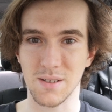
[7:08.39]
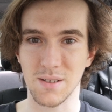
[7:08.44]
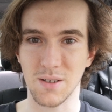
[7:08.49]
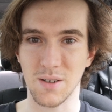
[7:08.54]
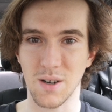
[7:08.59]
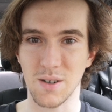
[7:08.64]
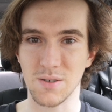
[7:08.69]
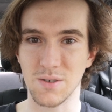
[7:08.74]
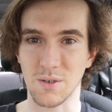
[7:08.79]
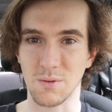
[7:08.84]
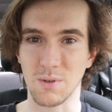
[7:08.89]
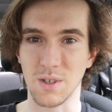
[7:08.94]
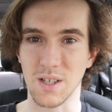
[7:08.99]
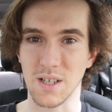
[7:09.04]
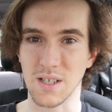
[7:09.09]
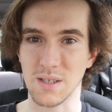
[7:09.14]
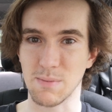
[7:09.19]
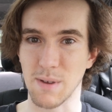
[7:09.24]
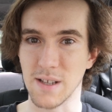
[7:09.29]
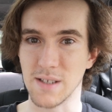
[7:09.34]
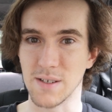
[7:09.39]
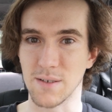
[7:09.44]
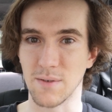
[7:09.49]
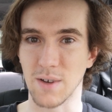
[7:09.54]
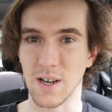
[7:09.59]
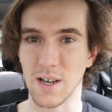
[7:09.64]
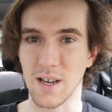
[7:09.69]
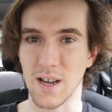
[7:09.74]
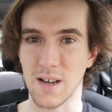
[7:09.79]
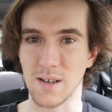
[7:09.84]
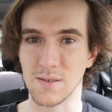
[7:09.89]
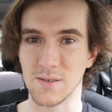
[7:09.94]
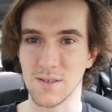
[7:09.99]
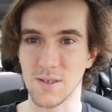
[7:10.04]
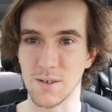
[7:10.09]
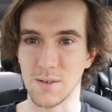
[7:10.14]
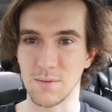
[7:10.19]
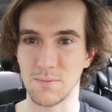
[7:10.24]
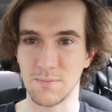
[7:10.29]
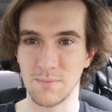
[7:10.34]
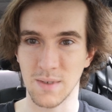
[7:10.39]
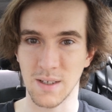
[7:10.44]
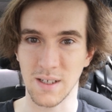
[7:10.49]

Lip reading: cars are really expensive right now, so